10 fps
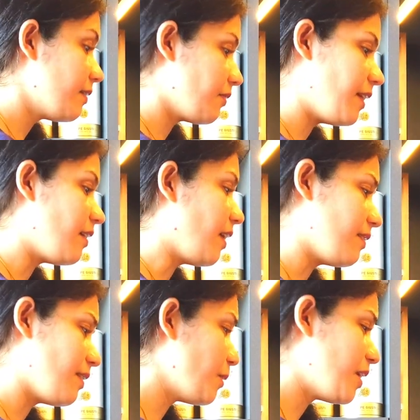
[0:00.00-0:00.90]
It's very
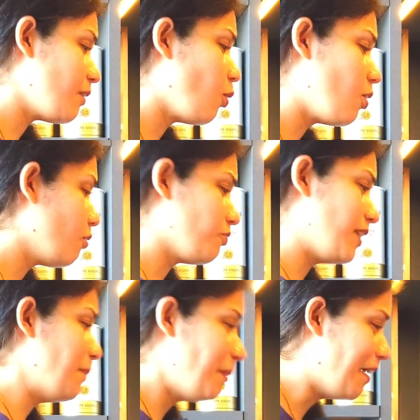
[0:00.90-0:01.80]
nice, but all of
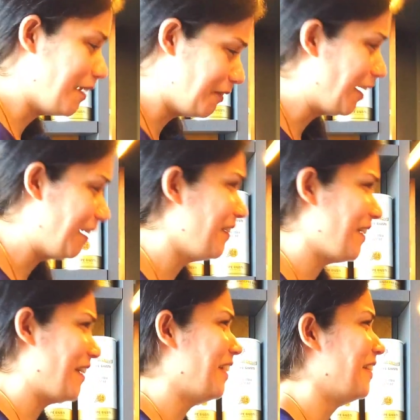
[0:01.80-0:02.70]
them are very
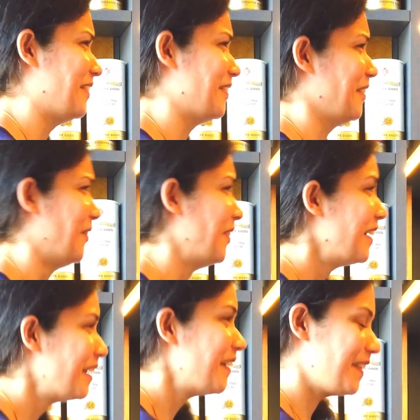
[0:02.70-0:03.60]
nice.
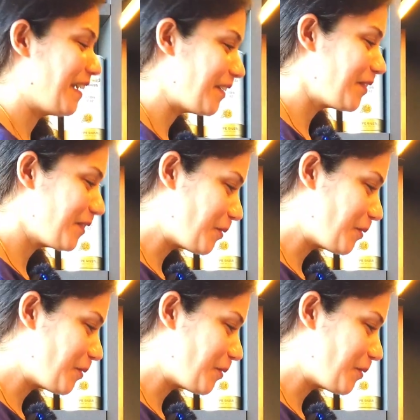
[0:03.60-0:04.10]
Thank you